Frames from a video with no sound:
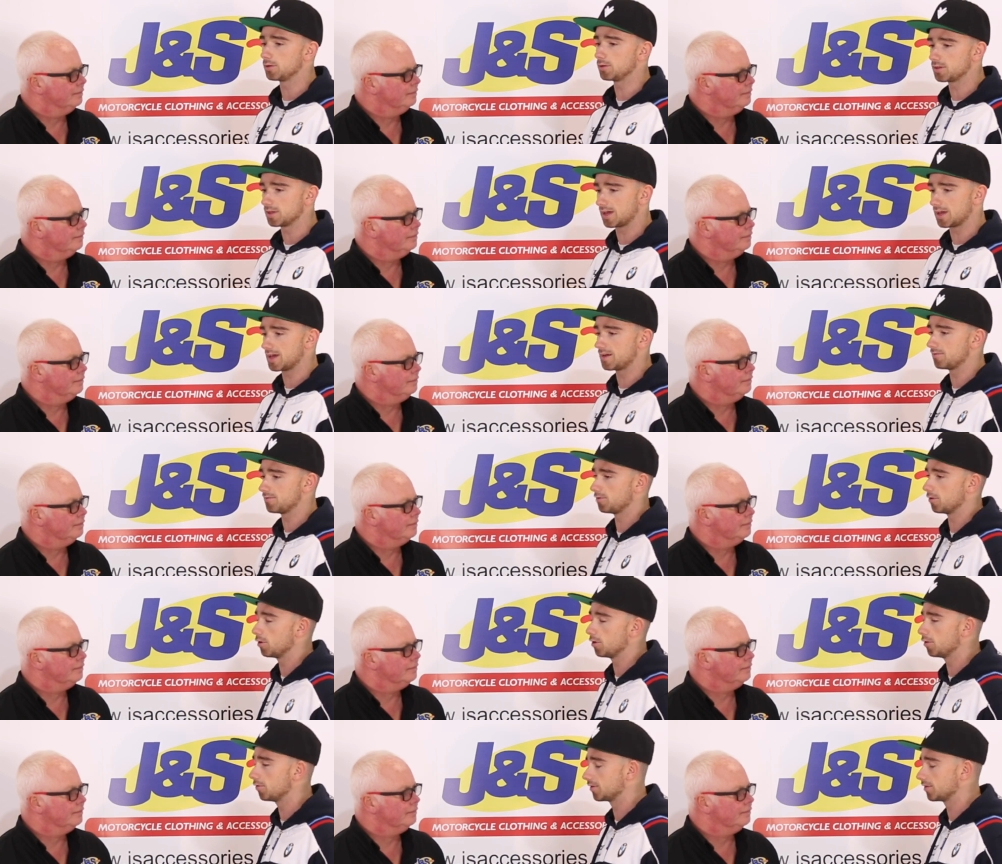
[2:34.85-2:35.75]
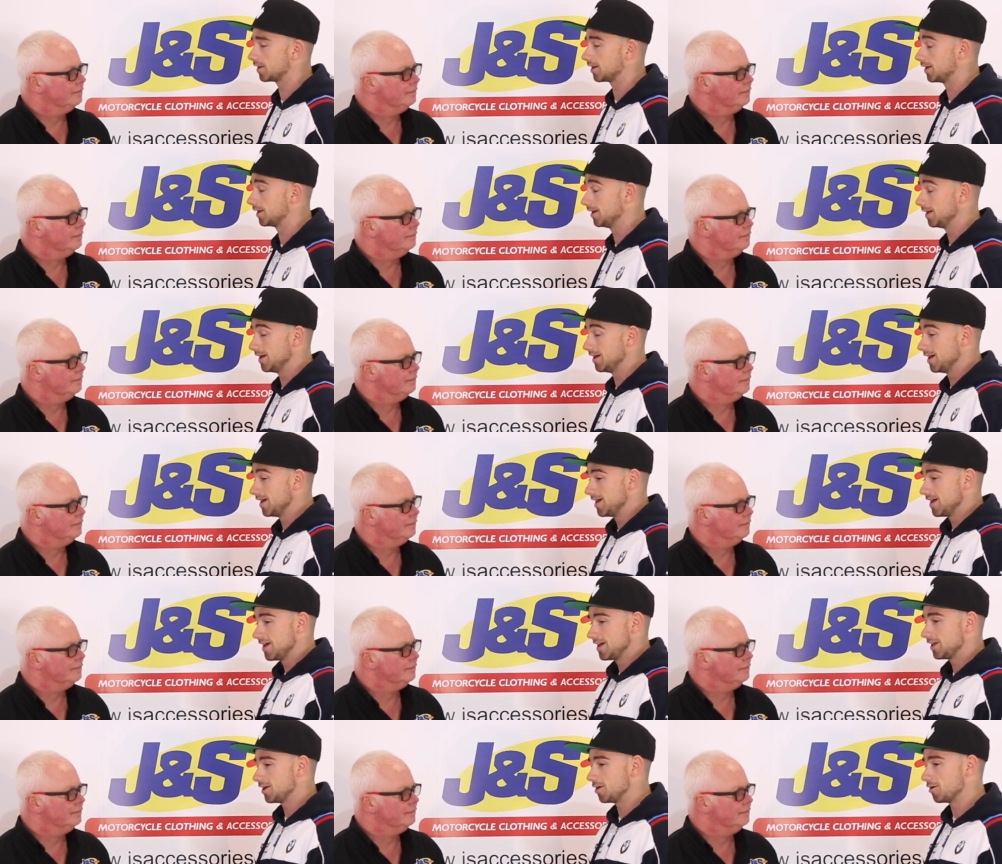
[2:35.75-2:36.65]
Speaker 1: want to get involved. And,
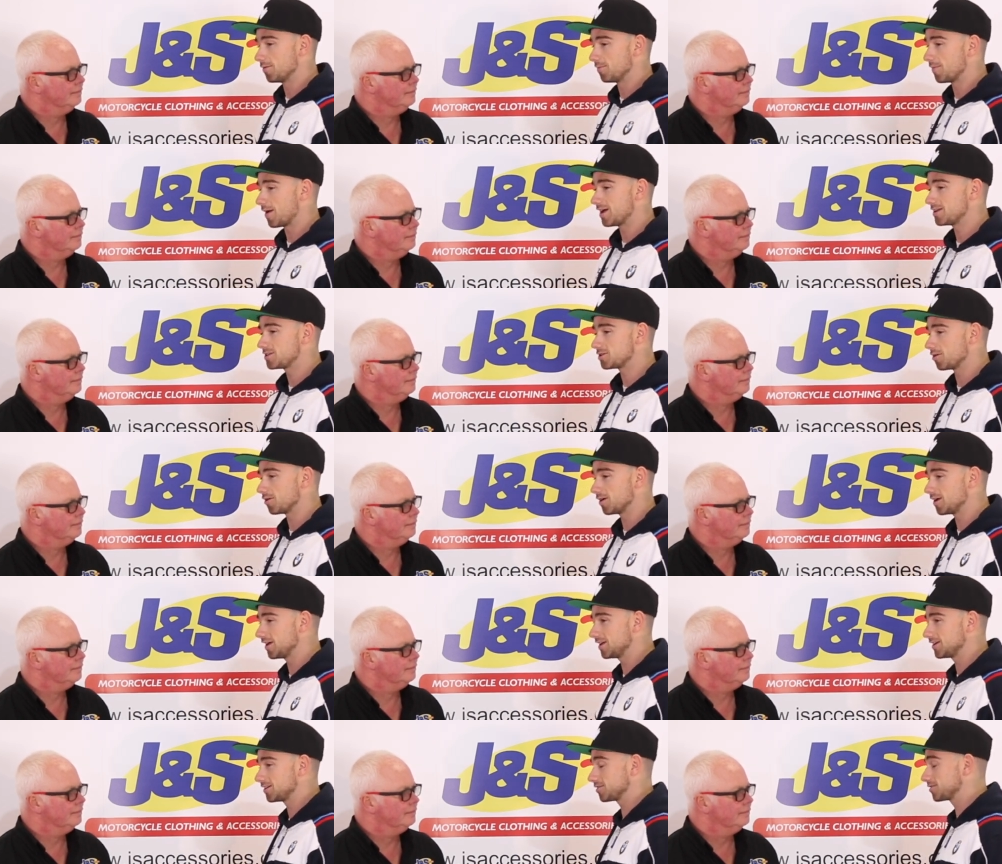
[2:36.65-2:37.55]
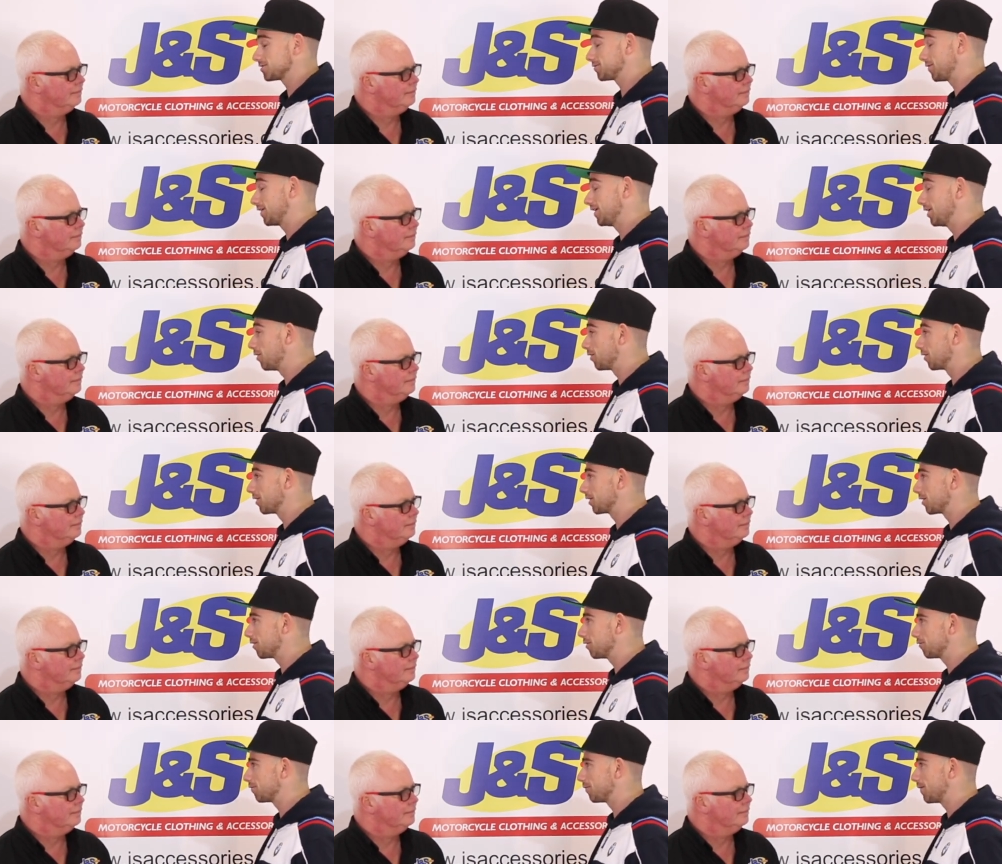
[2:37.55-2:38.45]
you know, my journey, it doesn't feel long
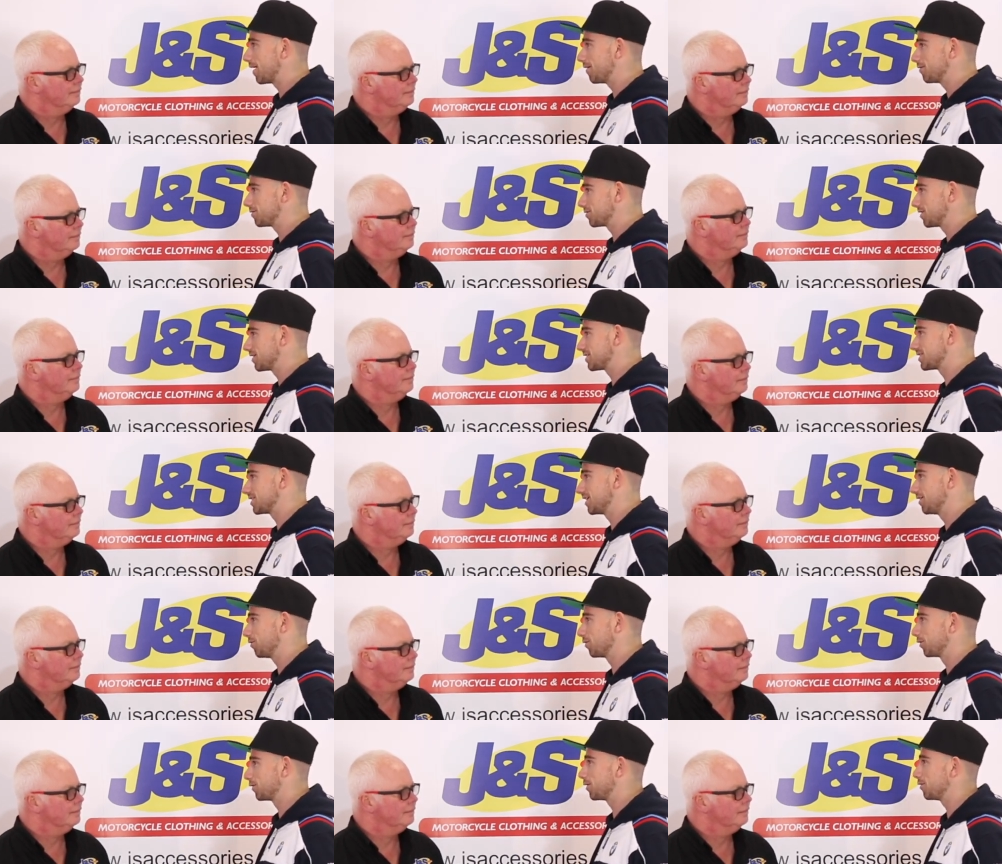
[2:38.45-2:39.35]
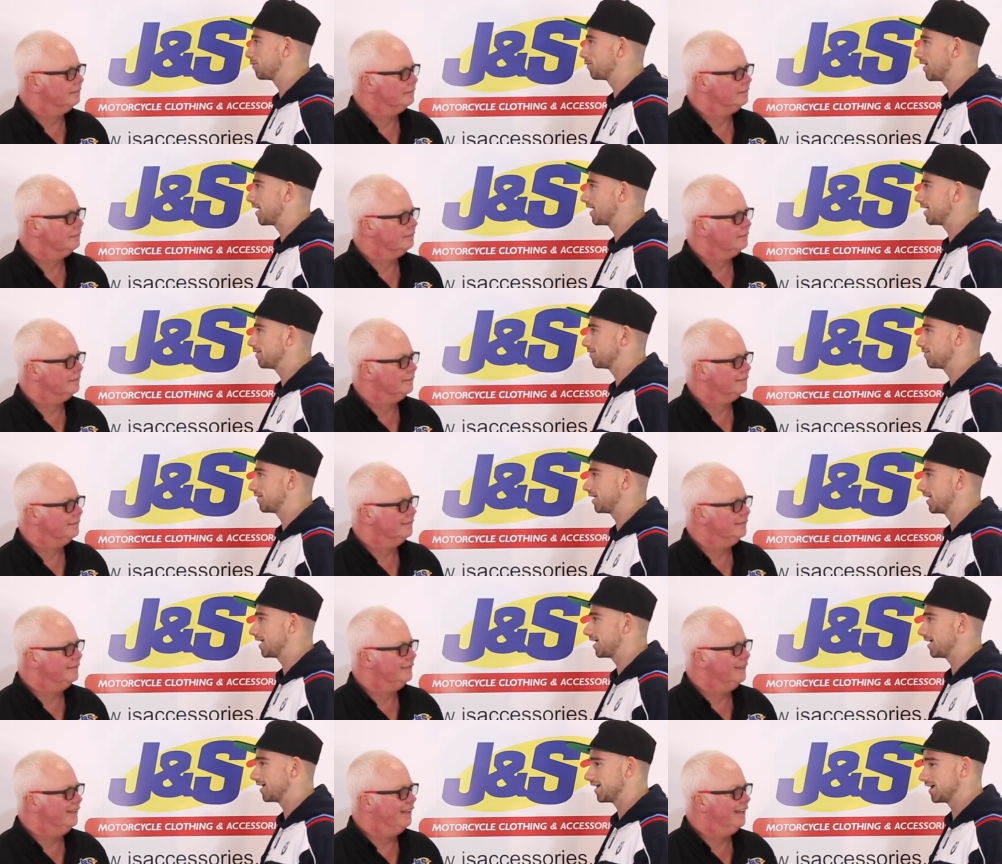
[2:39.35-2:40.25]
ago from I was racing a one twenty-five
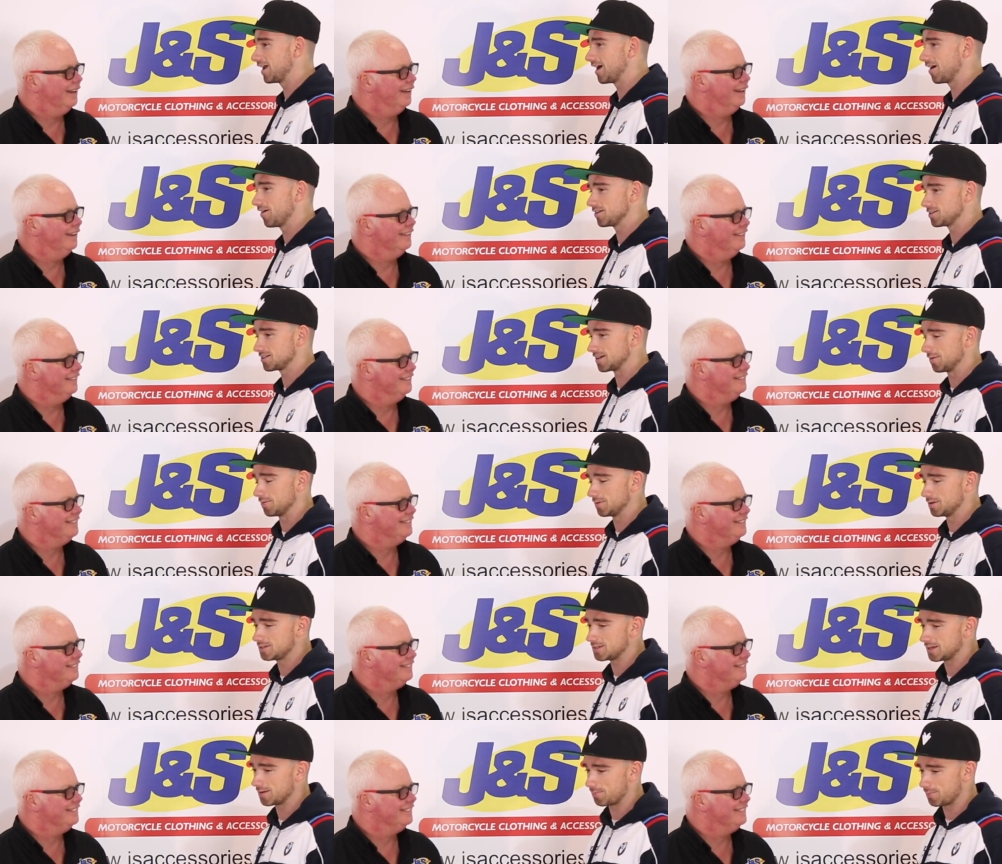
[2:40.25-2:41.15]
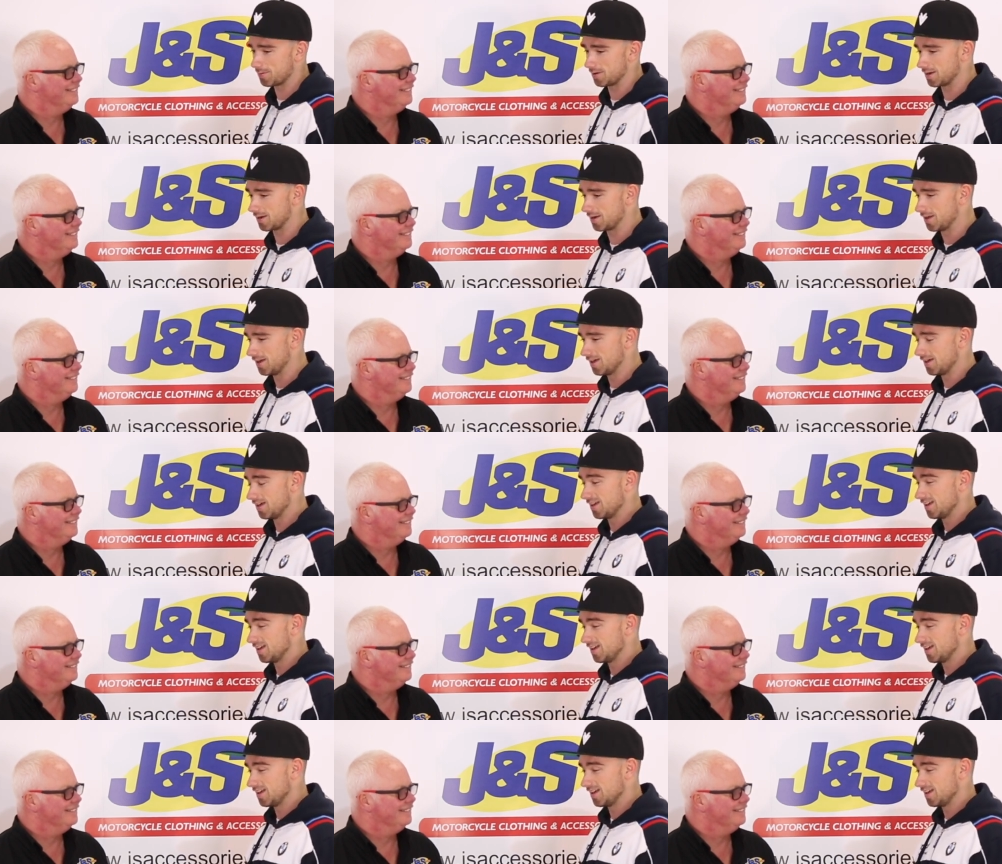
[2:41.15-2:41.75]
in a, yeah. an Irish championship, and